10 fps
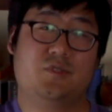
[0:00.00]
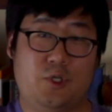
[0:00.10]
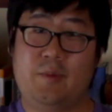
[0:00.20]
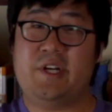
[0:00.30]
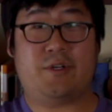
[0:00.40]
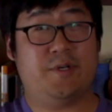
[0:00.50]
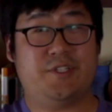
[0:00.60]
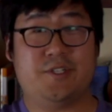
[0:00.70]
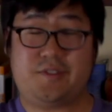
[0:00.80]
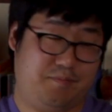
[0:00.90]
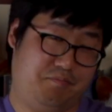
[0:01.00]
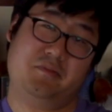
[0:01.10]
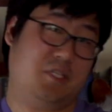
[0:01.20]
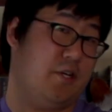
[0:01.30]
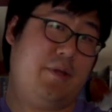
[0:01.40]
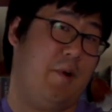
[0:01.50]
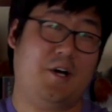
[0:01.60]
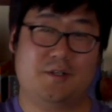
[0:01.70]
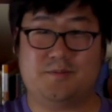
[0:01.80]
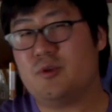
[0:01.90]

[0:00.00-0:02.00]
Too many creatures? Kill them all.